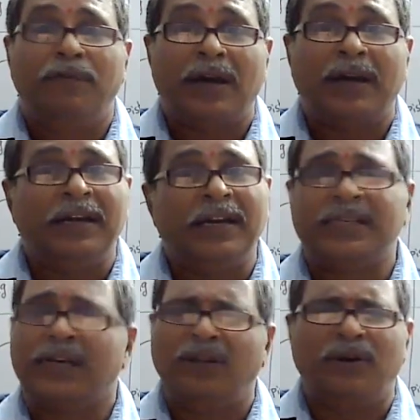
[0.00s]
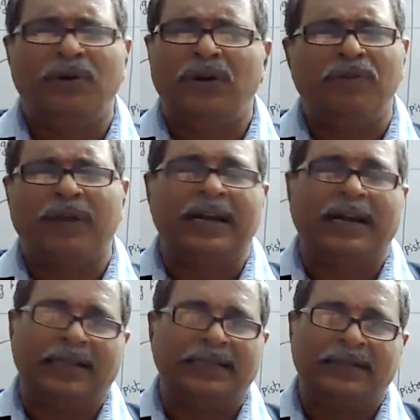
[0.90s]
if you are interested, then only you can
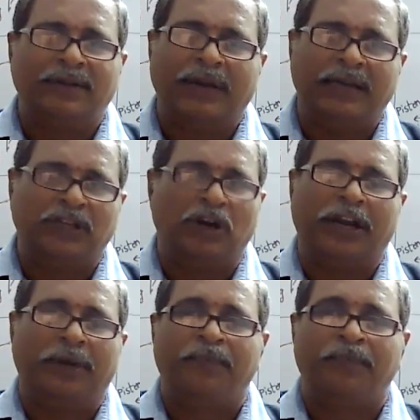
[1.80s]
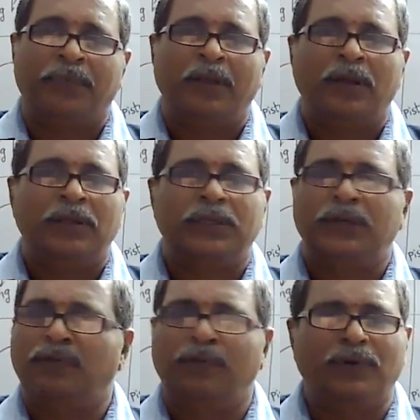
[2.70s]
ask, you can join. So
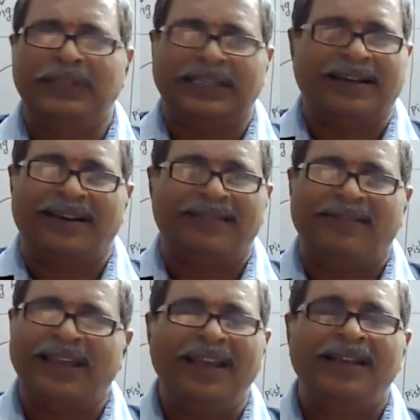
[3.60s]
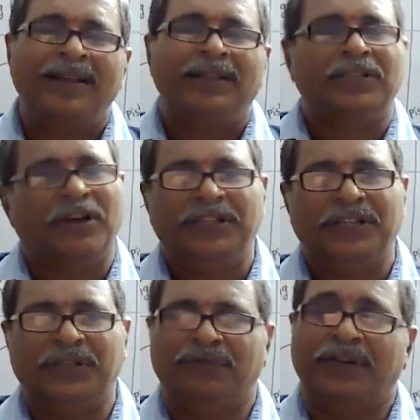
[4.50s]
no force at all. Okay, choice
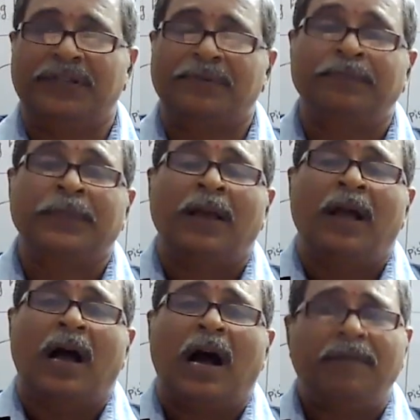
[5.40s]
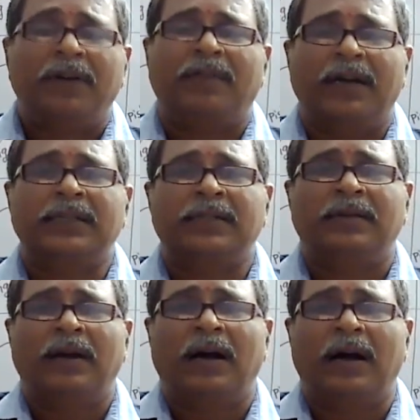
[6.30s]
is yours.
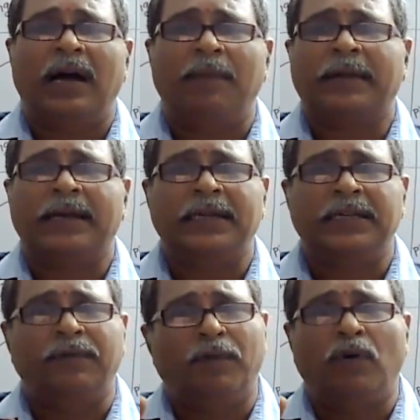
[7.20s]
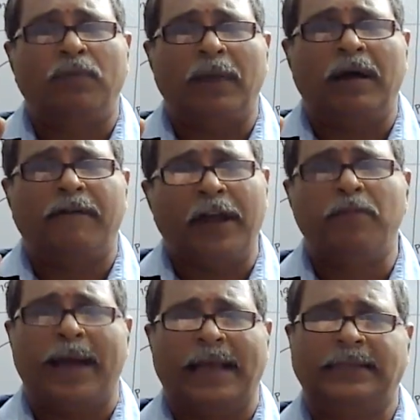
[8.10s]
Afterwards, I'm conducting
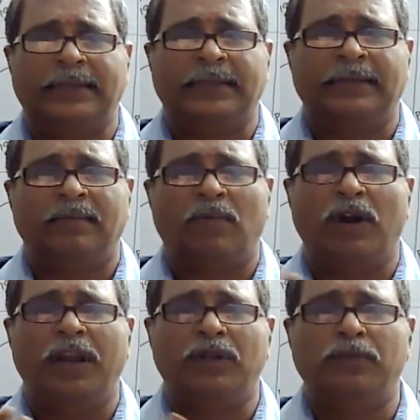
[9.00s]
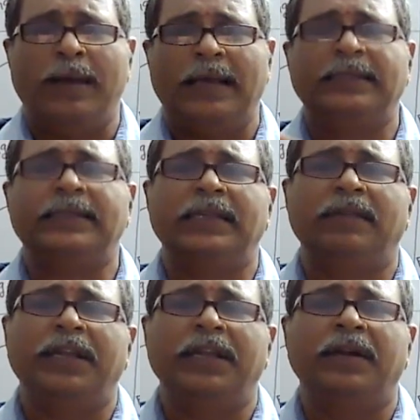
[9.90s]
five batches, morning 2 batches,
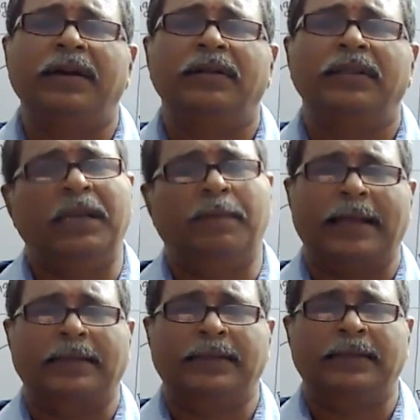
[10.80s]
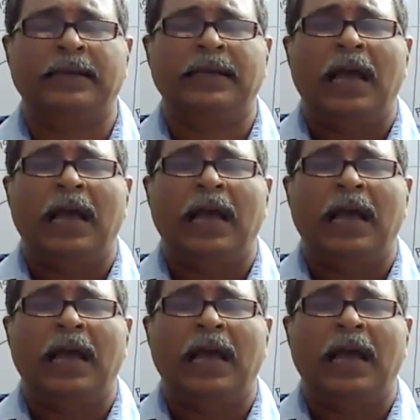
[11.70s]
evening 3 batches.